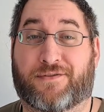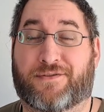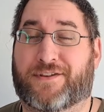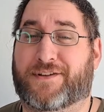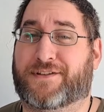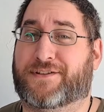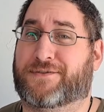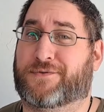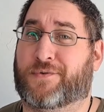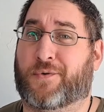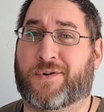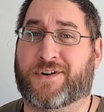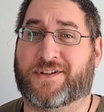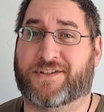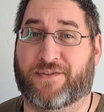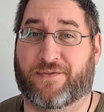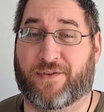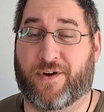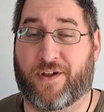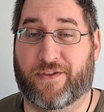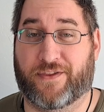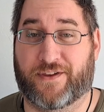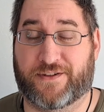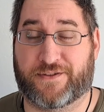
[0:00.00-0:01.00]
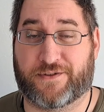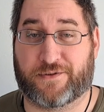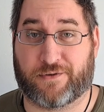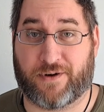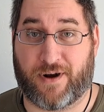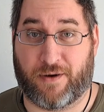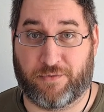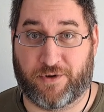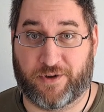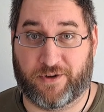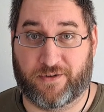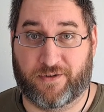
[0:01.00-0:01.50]
the source of all this
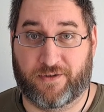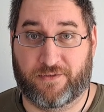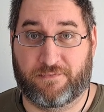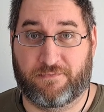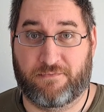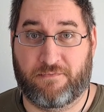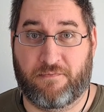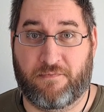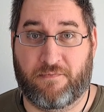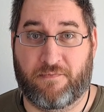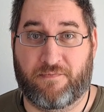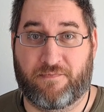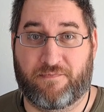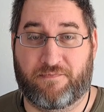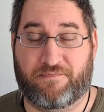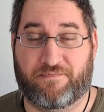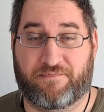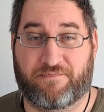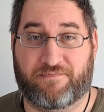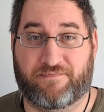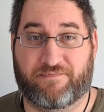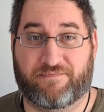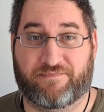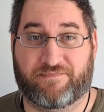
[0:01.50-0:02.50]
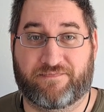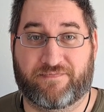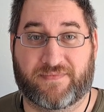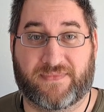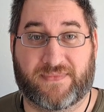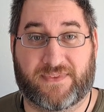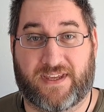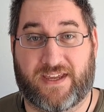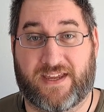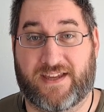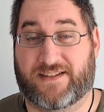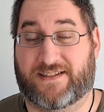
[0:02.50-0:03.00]
trouble,
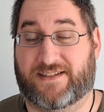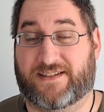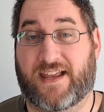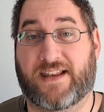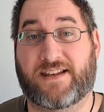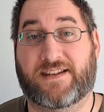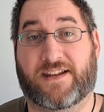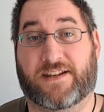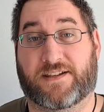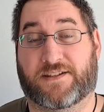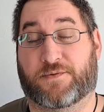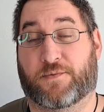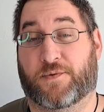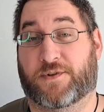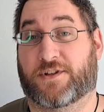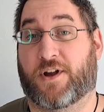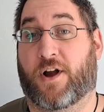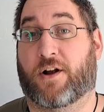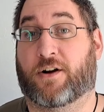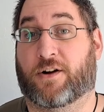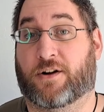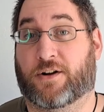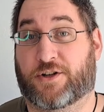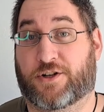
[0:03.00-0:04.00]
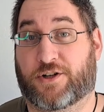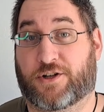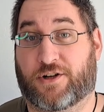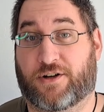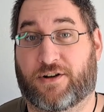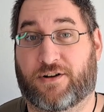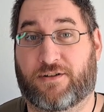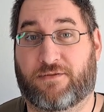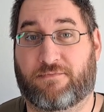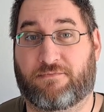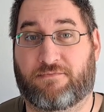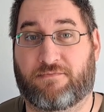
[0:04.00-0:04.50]
his sentence was harsh.
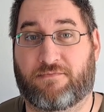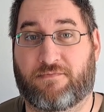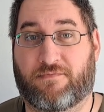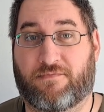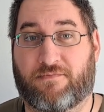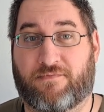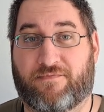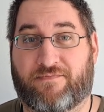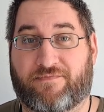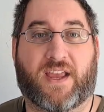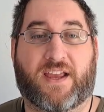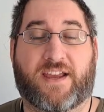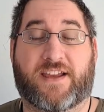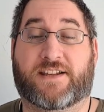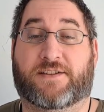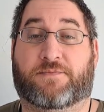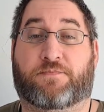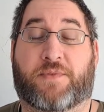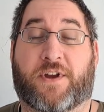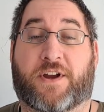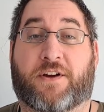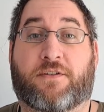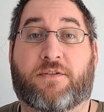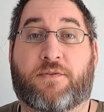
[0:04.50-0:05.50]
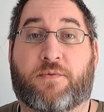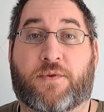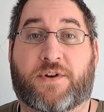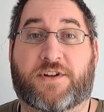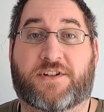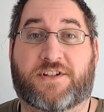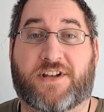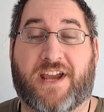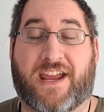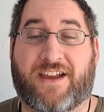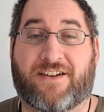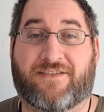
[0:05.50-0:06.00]
His beard was
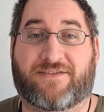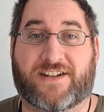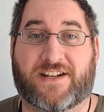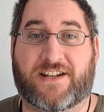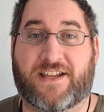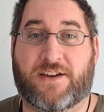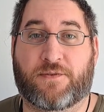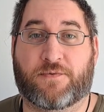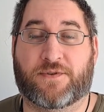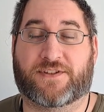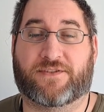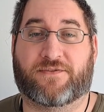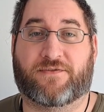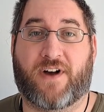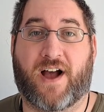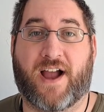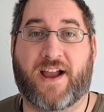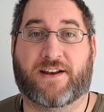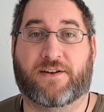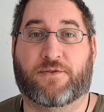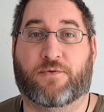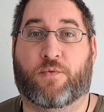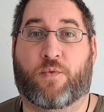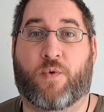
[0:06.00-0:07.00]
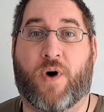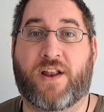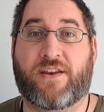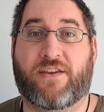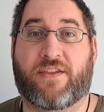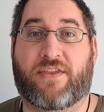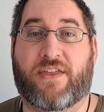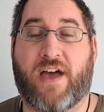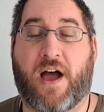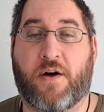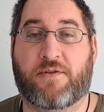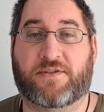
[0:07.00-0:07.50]
shaved and he was fined
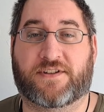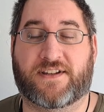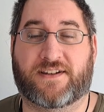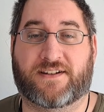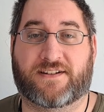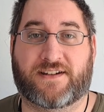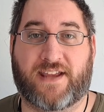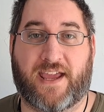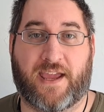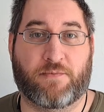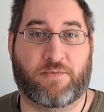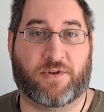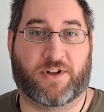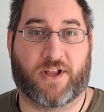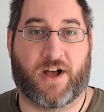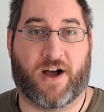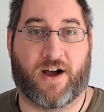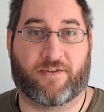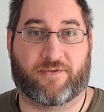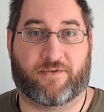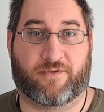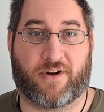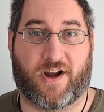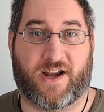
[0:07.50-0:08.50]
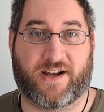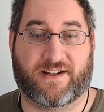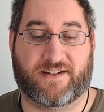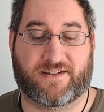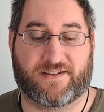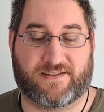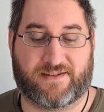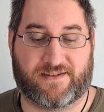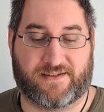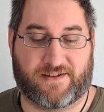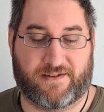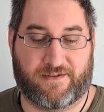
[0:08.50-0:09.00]
1,000 table
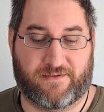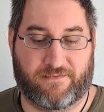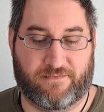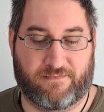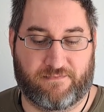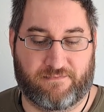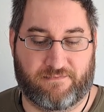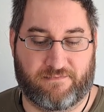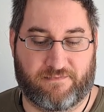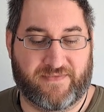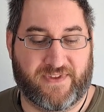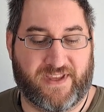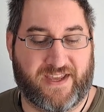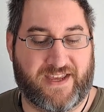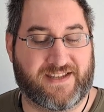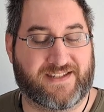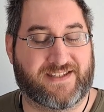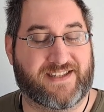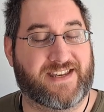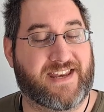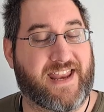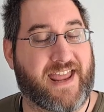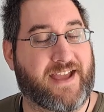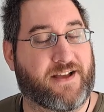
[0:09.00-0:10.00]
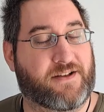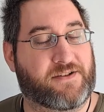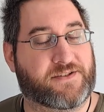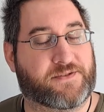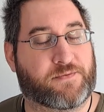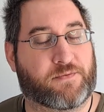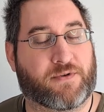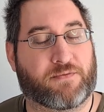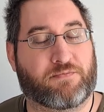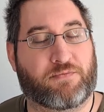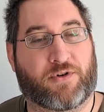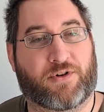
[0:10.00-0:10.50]
offerings. His
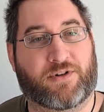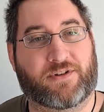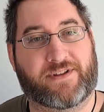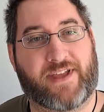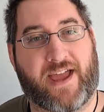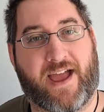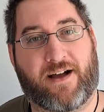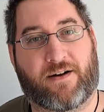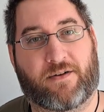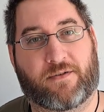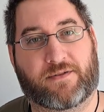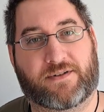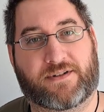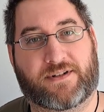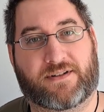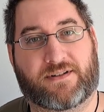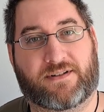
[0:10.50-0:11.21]
nails were pulled out